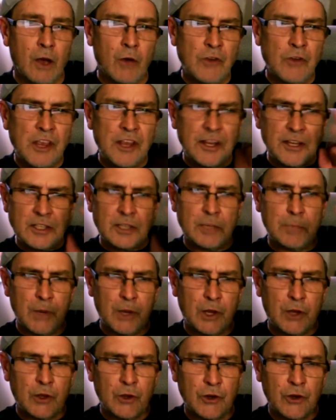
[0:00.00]
oh yeah, this would
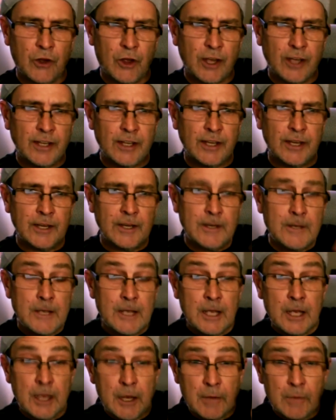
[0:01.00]
be a good idea,
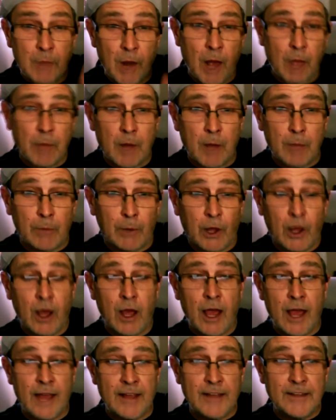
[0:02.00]
blah blah
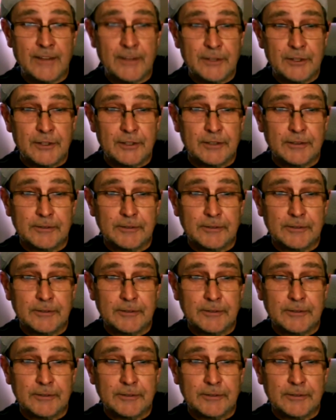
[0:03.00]
blah, and